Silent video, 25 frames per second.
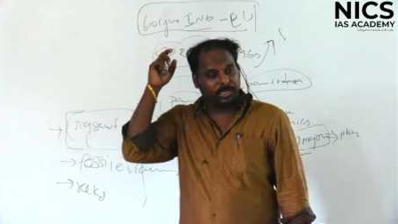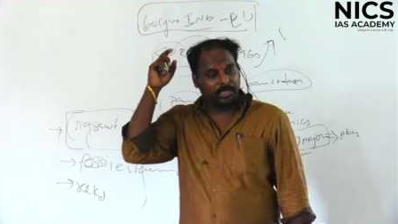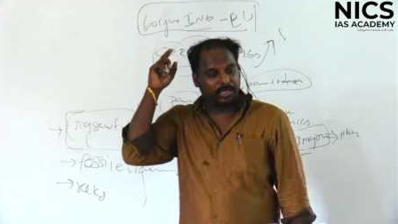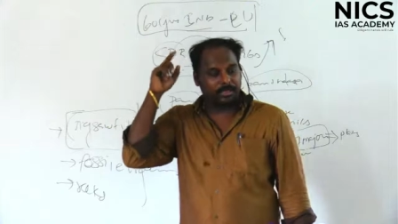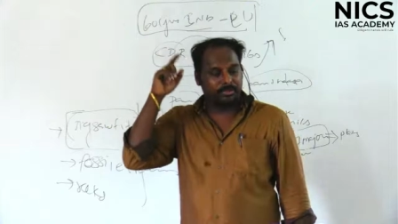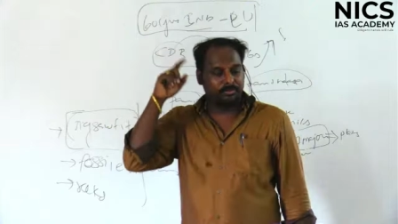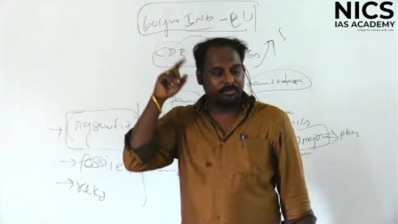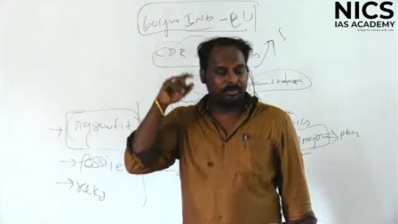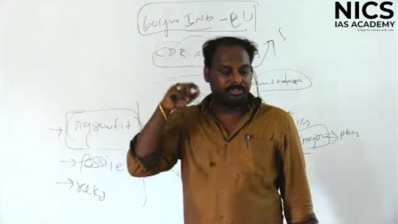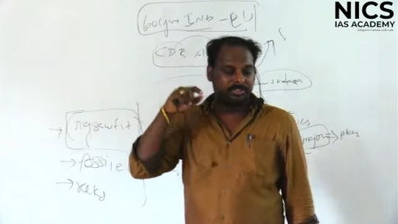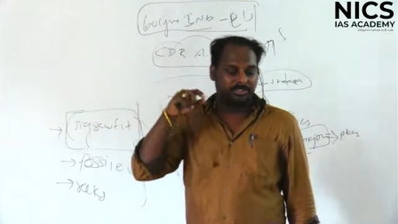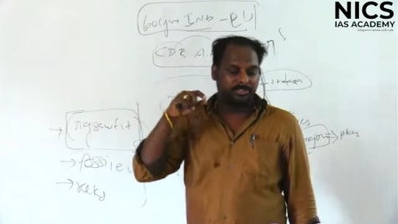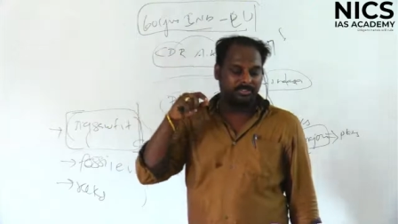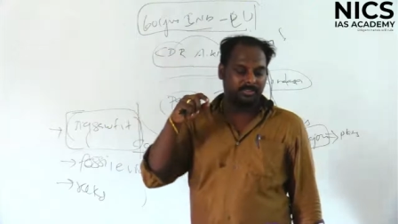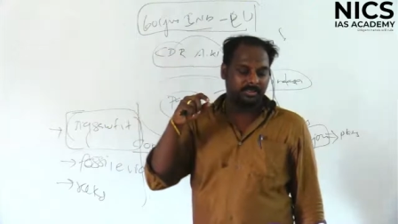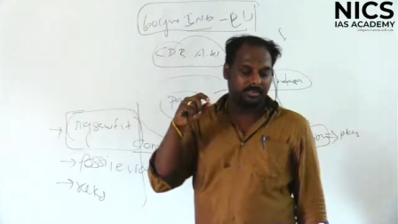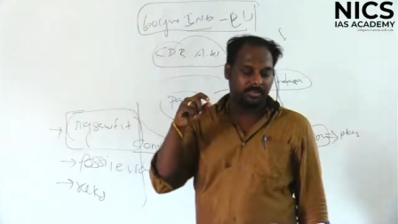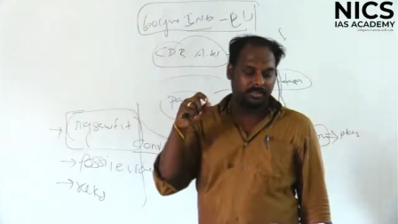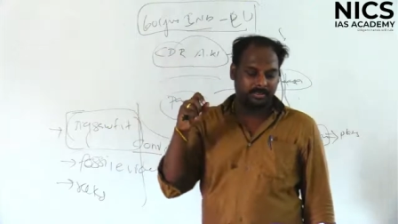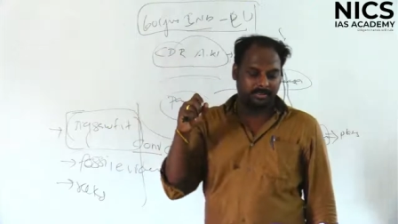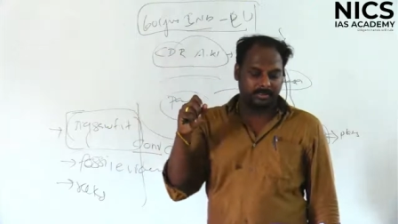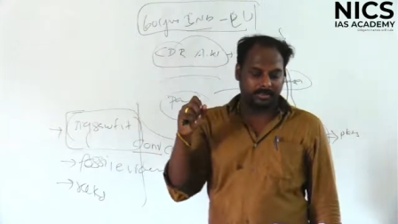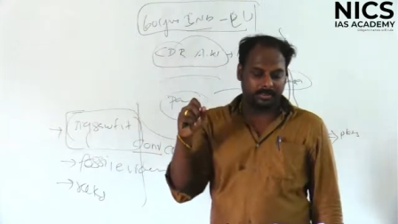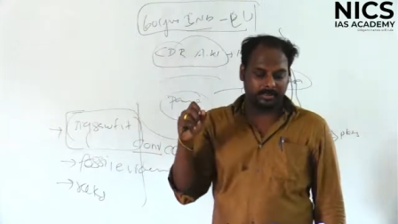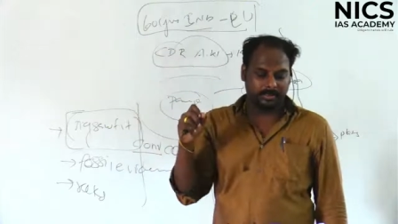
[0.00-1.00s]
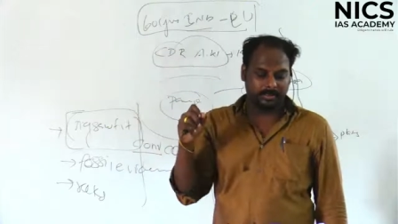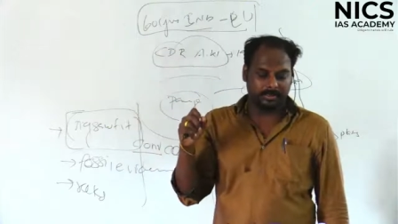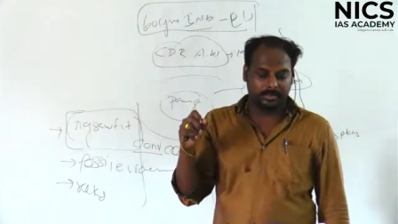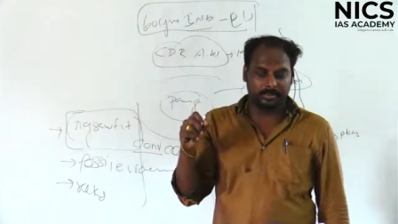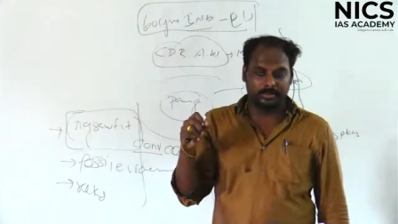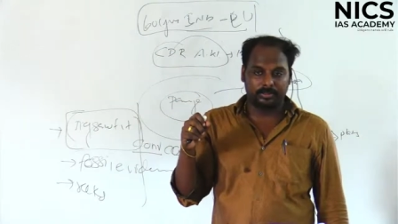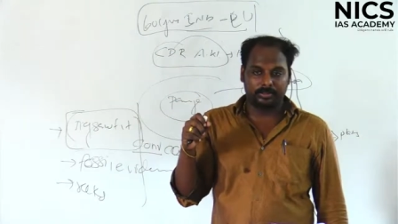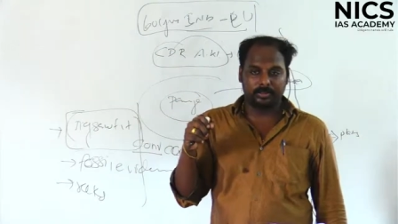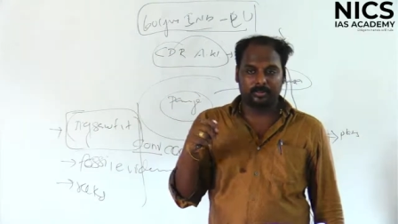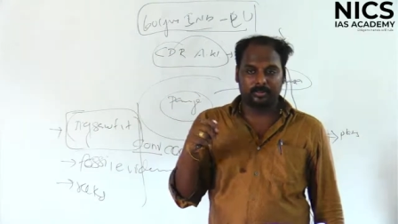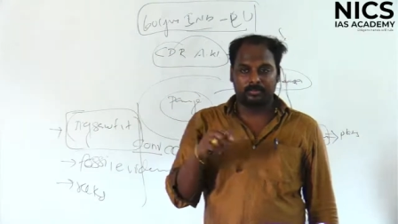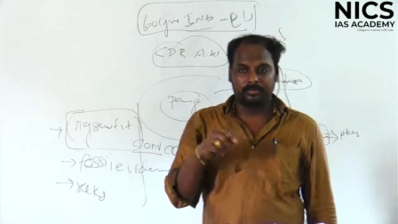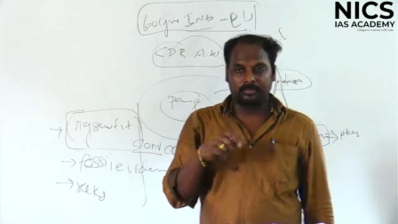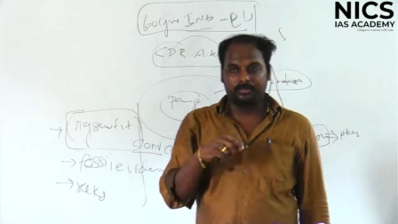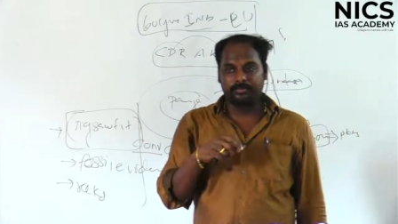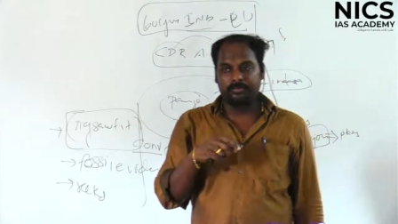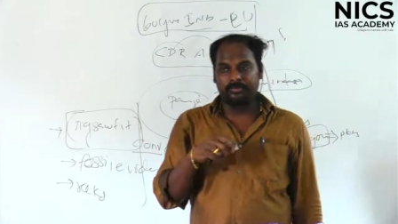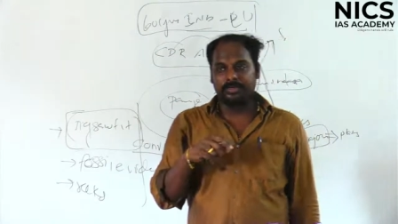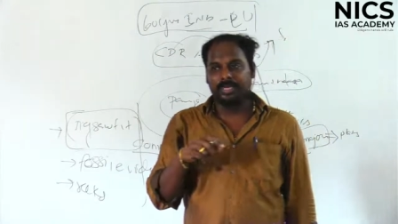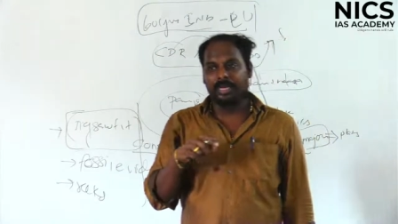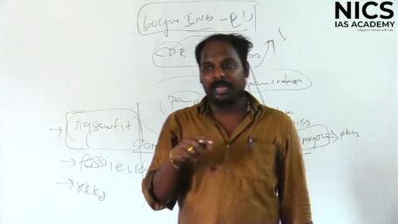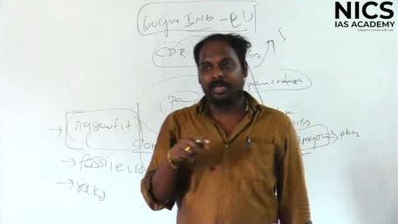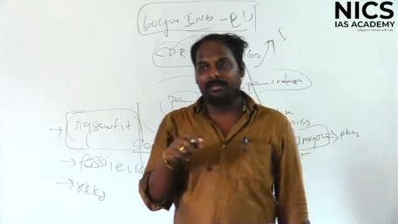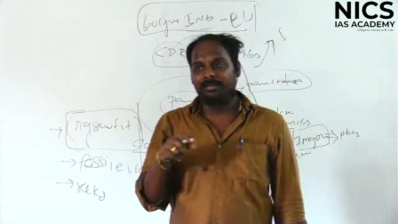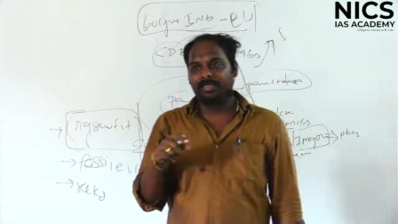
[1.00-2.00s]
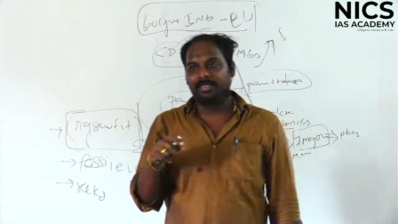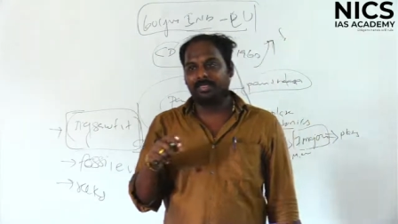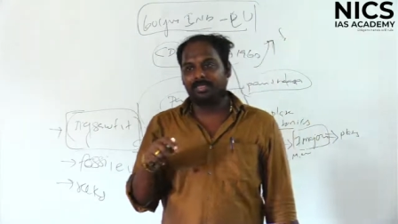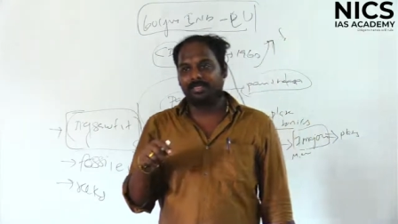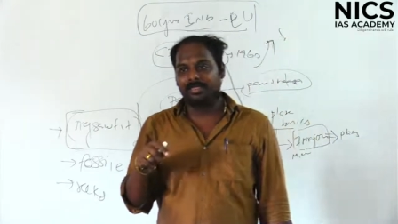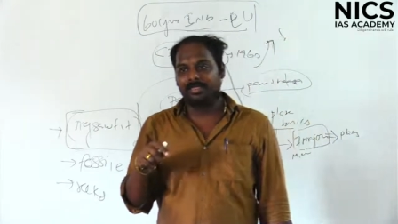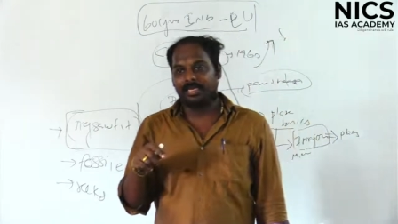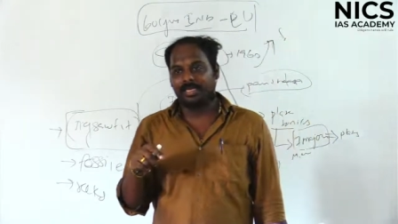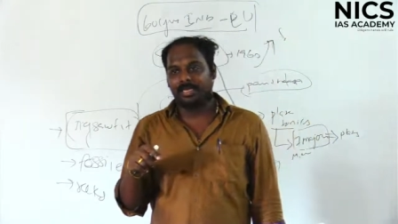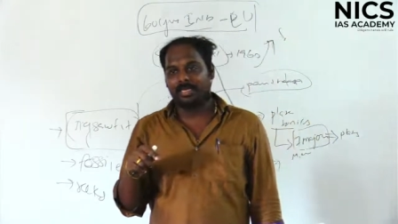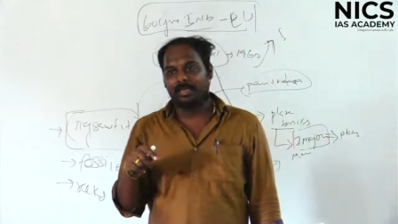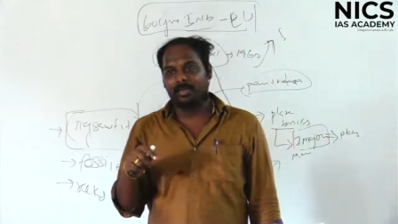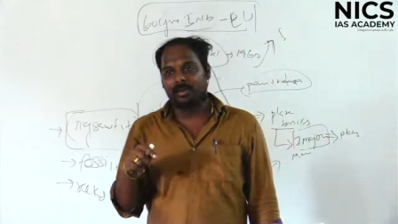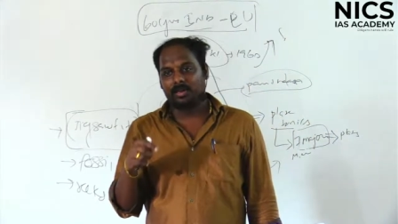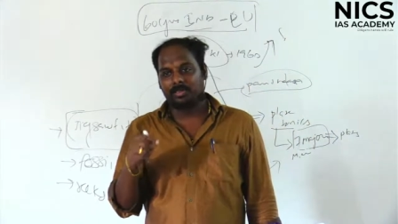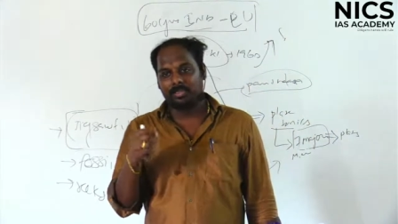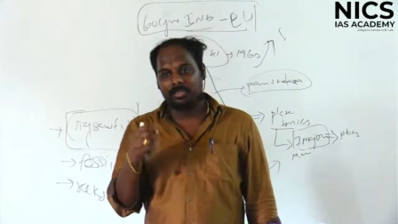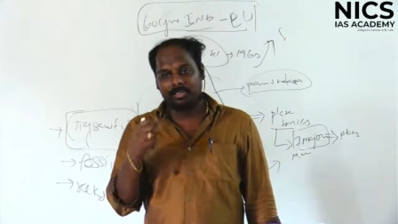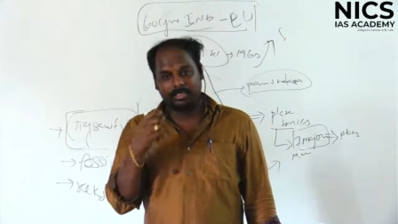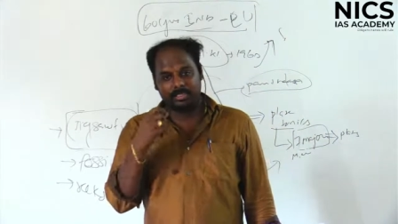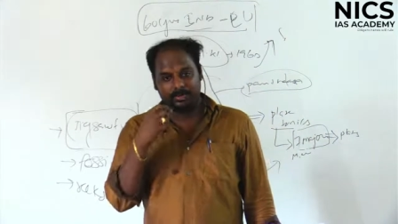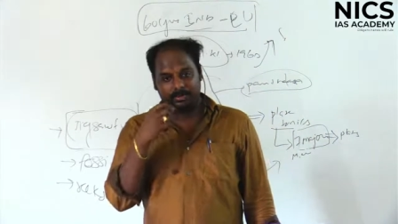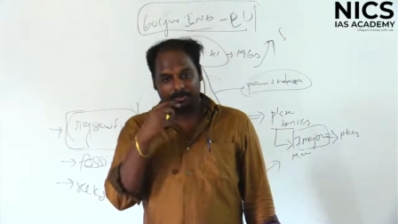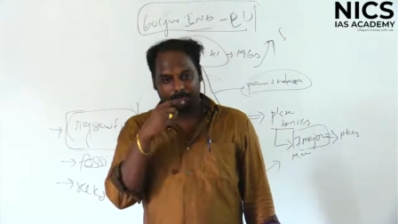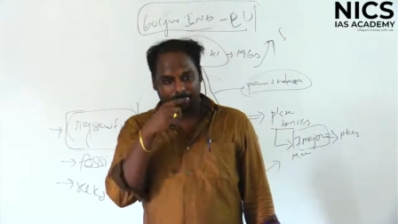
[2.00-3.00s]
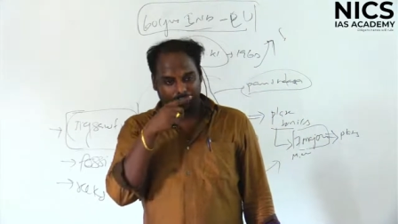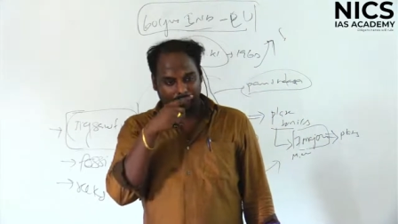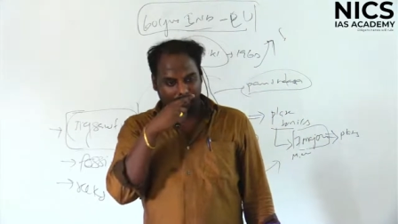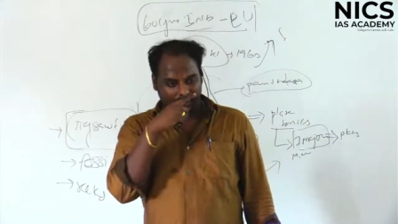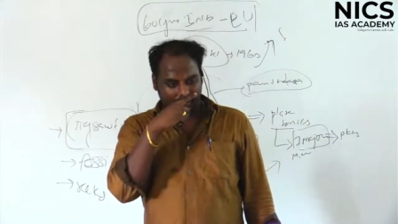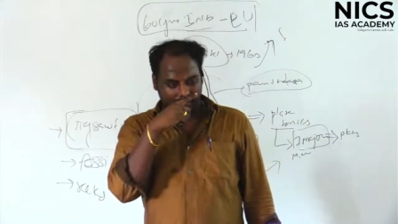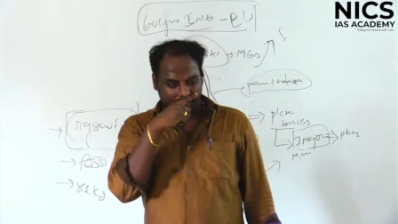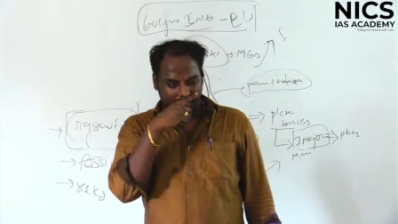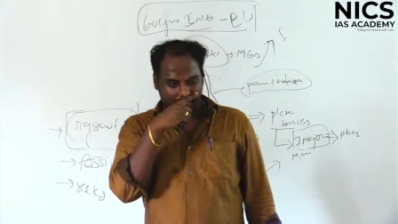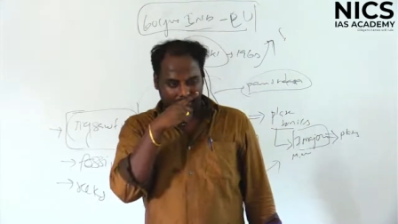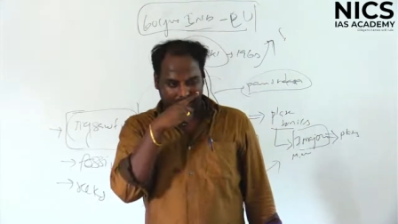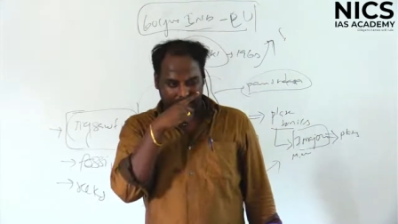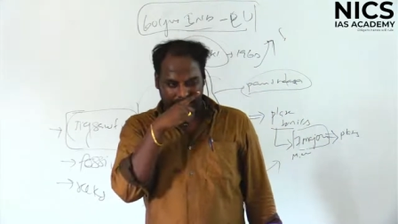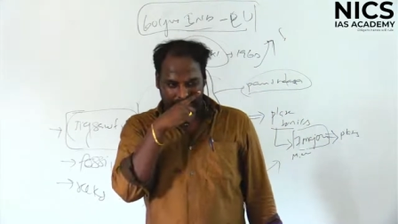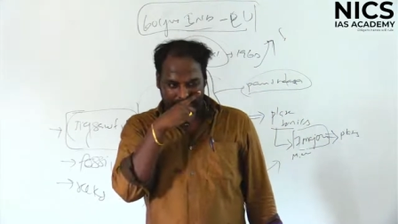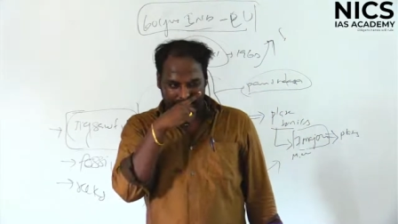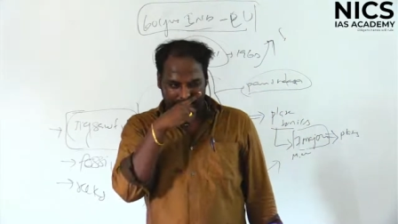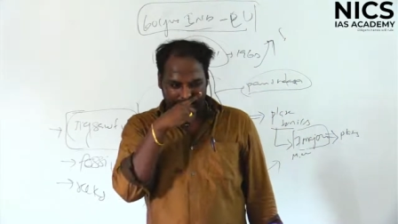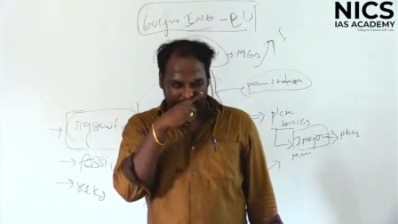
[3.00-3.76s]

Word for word: Aramichadu, so we having the second largest part, uh,